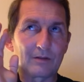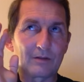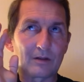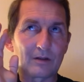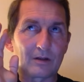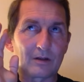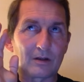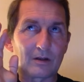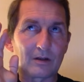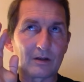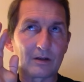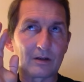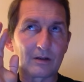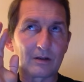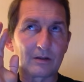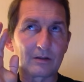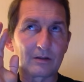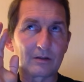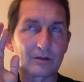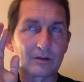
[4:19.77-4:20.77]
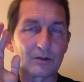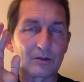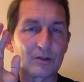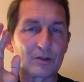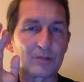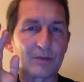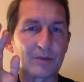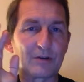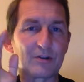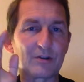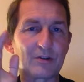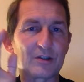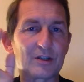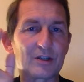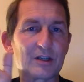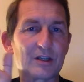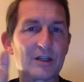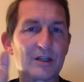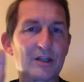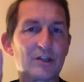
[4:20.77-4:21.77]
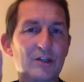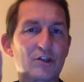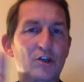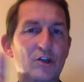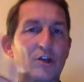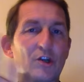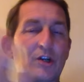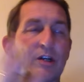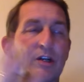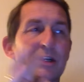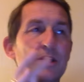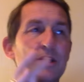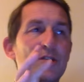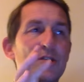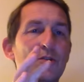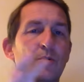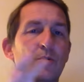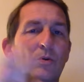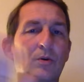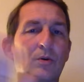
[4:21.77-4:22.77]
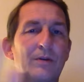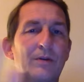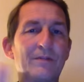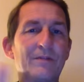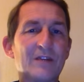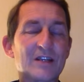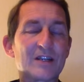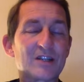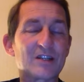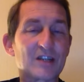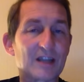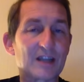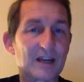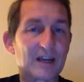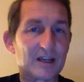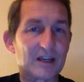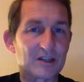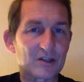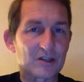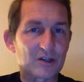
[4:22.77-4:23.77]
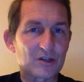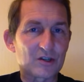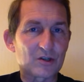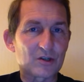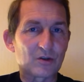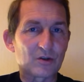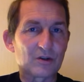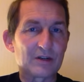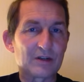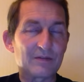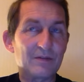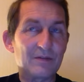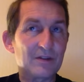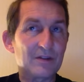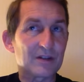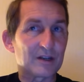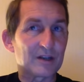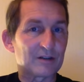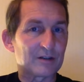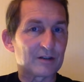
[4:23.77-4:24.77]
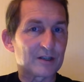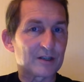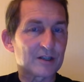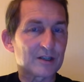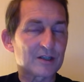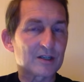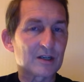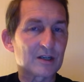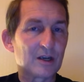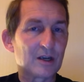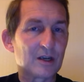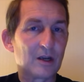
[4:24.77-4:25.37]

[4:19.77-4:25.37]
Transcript: who are conspiracy journalists or investigators or even theorists,